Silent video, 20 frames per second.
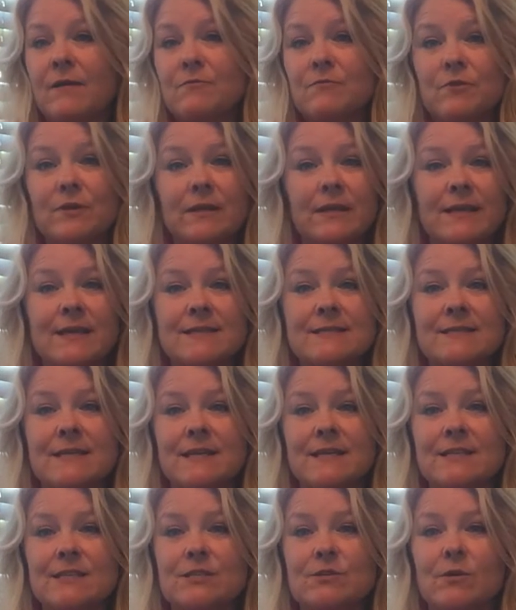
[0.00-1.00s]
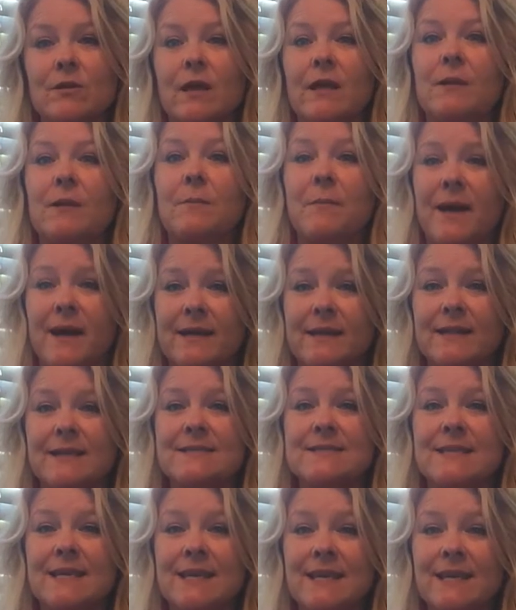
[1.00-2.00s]
real easy to do a lot of
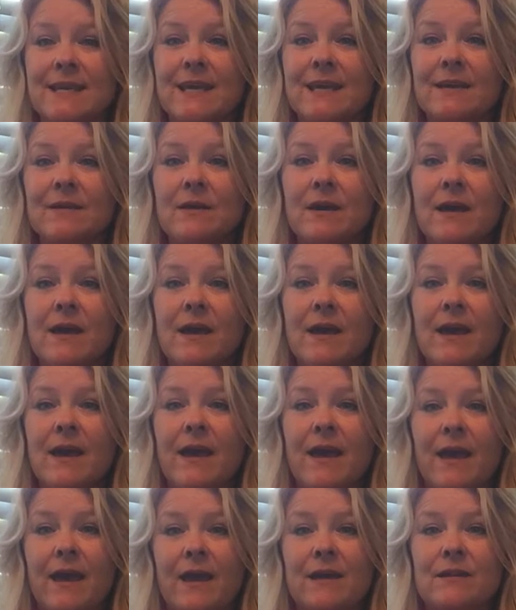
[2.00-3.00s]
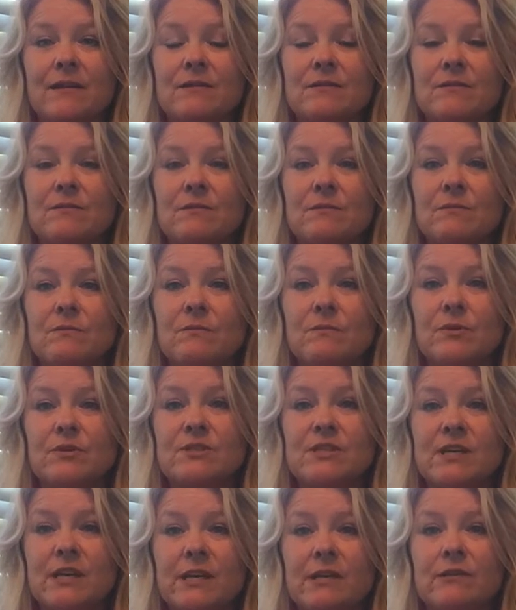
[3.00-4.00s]
mindless eating, and
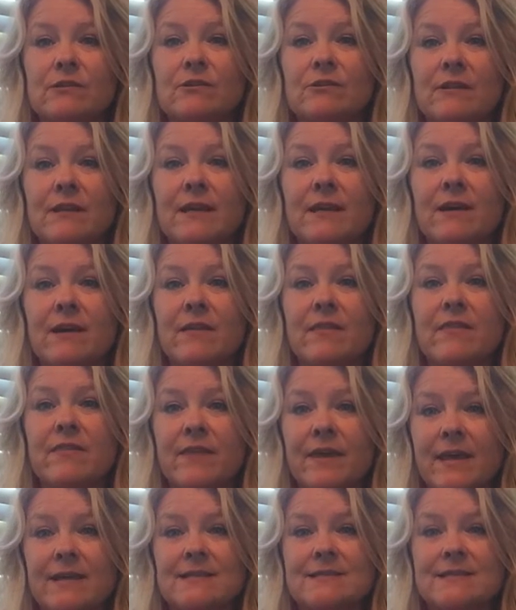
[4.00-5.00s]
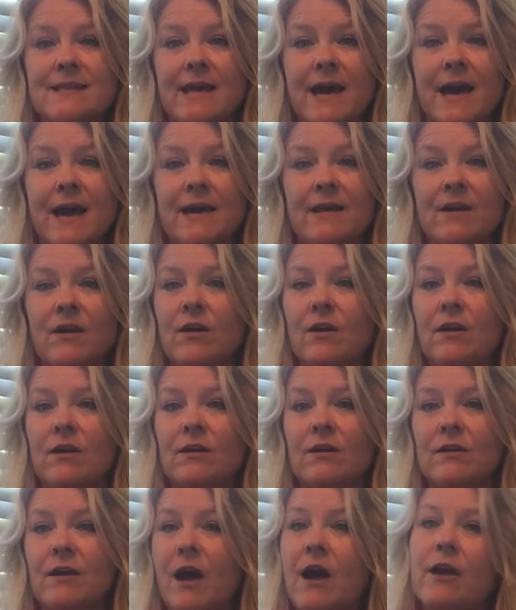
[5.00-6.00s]
particularly on things that
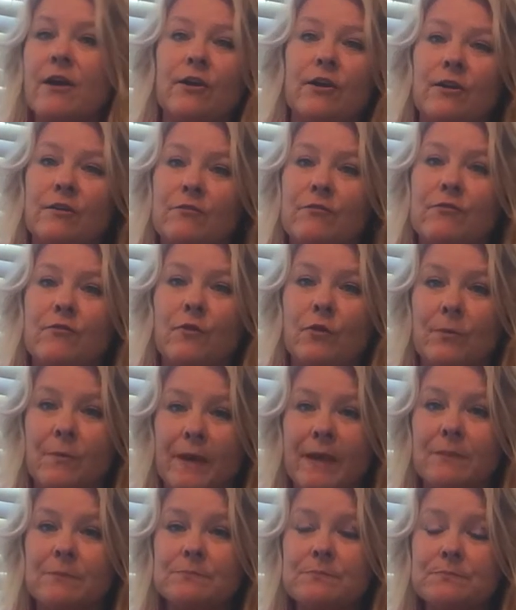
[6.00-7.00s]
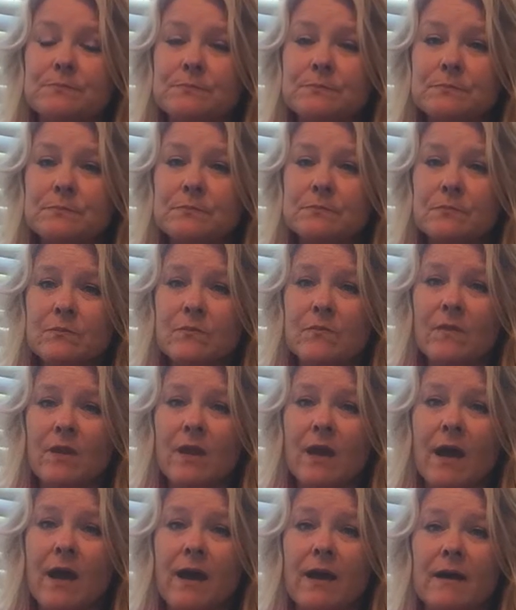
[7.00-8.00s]
are not good for me.
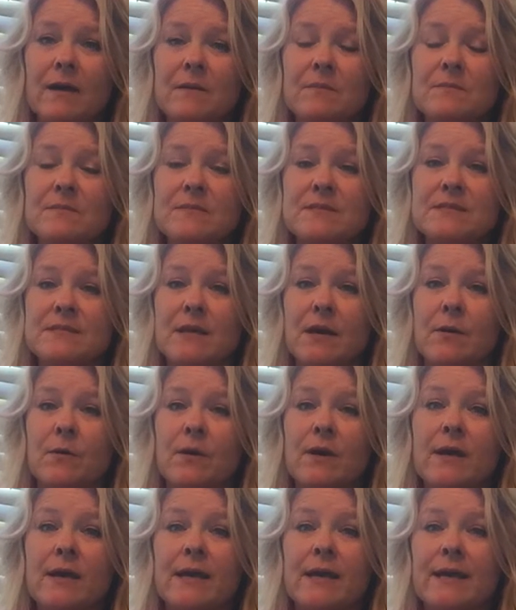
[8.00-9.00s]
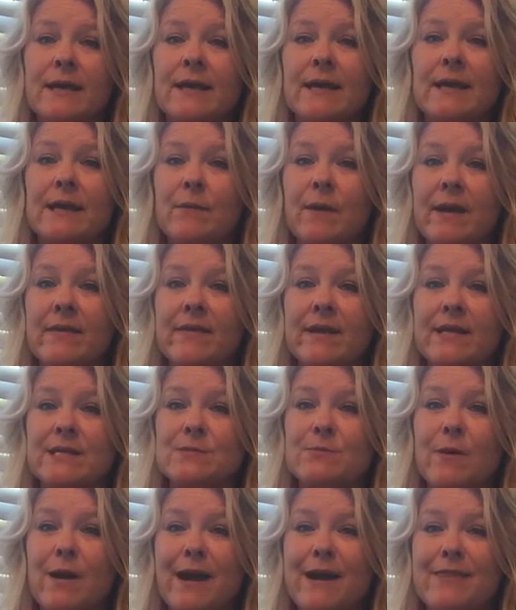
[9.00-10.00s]
So anyway,
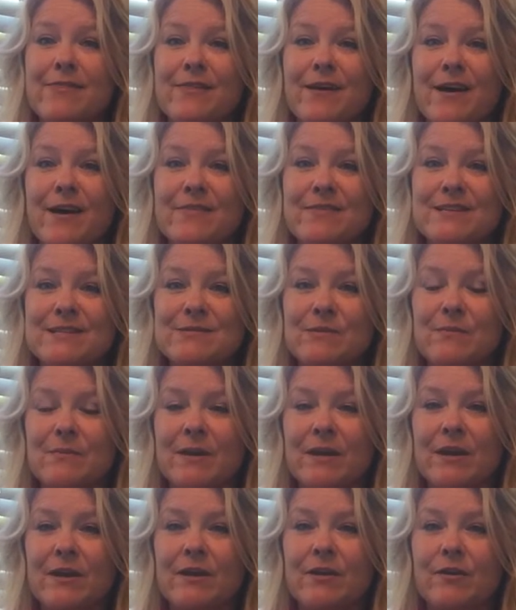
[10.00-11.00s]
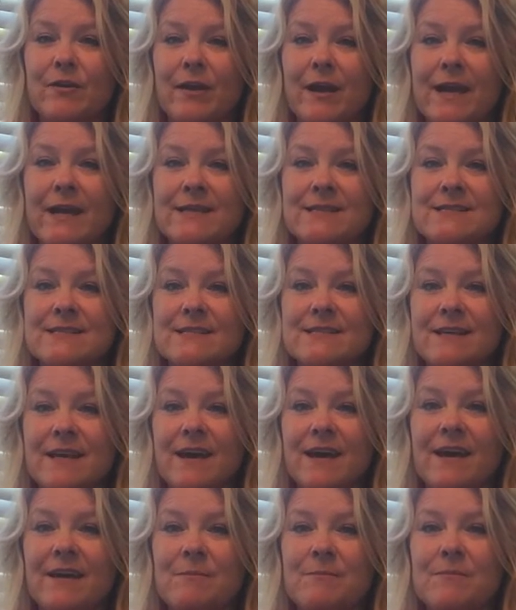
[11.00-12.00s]
that's why I thought this would be a great
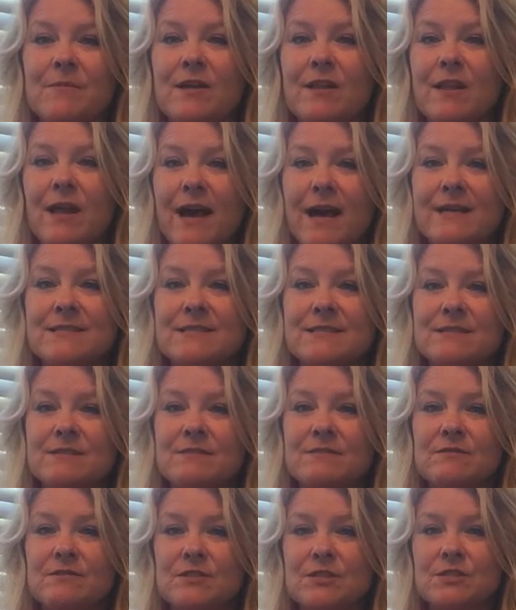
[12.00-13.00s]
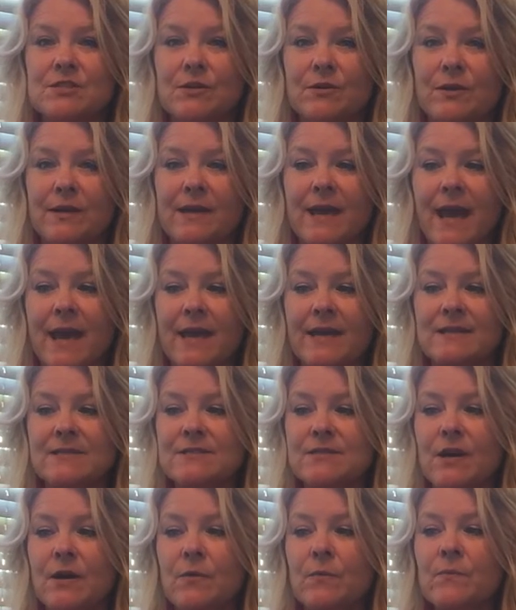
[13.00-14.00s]
class to do today.
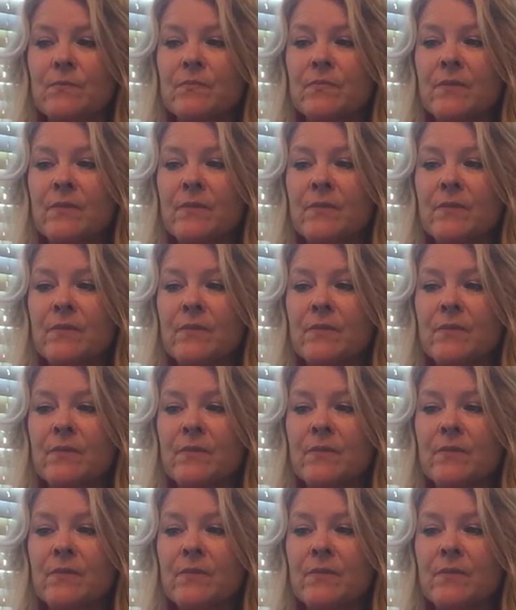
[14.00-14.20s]
So